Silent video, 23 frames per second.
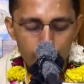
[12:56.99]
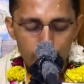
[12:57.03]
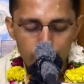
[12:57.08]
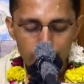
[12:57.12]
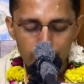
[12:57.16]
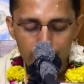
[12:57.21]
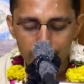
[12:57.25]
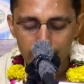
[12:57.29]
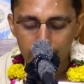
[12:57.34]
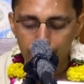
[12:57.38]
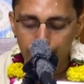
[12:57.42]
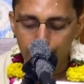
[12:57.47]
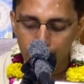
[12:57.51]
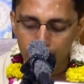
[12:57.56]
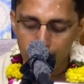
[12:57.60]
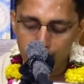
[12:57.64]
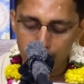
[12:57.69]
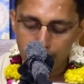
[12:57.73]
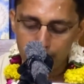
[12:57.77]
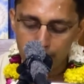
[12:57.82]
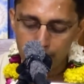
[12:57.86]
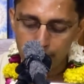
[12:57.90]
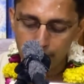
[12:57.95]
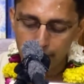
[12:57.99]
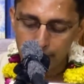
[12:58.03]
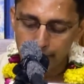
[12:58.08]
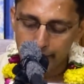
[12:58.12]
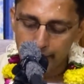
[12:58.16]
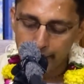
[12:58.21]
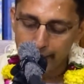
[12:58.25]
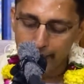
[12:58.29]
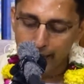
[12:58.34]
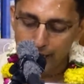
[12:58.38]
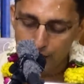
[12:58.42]
So such a person, he
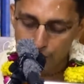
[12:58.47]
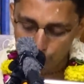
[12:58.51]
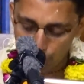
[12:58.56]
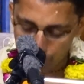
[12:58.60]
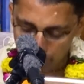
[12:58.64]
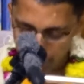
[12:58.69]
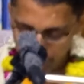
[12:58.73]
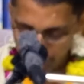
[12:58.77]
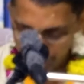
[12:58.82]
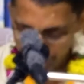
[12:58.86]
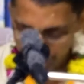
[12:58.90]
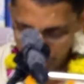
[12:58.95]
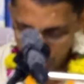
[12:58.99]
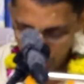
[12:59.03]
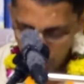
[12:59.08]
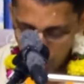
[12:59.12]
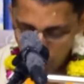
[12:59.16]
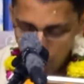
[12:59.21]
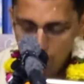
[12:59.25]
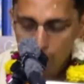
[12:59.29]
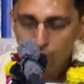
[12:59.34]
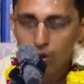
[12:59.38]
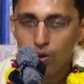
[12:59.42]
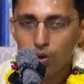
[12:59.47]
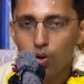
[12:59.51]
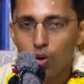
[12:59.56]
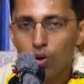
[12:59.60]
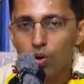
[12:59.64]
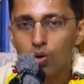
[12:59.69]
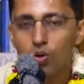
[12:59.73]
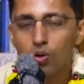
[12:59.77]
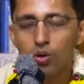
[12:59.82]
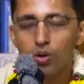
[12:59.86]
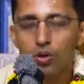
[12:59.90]
can actually
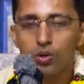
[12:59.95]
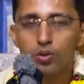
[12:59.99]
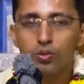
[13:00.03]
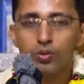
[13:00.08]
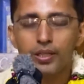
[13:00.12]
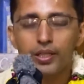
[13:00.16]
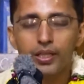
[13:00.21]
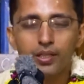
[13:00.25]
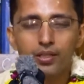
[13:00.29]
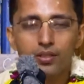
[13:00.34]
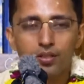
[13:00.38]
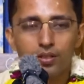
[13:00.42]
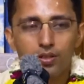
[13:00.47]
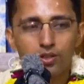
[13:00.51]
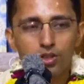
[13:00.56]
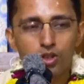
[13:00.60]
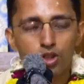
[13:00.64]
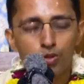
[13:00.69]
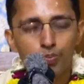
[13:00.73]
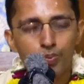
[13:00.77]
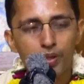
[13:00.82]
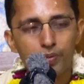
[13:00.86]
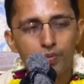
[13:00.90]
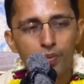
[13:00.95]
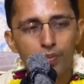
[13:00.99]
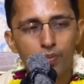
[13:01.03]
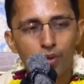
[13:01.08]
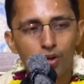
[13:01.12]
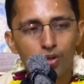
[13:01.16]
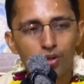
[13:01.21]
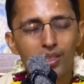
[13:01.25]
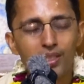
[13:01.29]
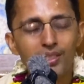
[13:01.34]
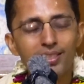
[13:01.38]
go to the Supreme
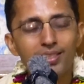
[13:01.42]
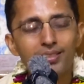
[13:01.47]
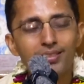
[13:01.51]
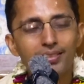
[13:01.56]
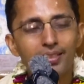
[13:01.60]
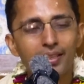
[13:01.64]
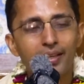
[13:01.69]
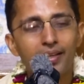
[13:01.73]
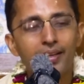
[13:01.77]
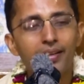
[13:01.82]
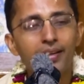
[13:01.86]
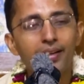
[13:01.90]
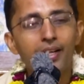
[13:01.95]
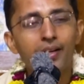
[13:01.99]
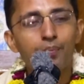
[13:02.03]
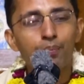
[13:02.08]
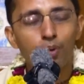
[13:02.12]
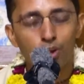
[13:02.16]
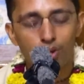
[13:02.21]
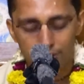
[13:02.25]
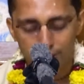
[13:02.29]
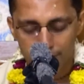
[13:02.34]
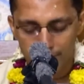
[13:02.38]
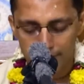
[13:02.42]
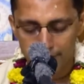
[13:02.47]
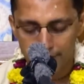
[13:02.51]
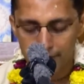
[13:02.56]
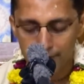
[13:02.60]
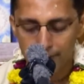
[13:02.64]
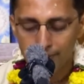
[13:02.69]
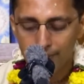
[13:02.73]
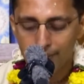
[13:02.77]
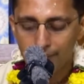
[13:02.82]
Lord. This is surrendering process.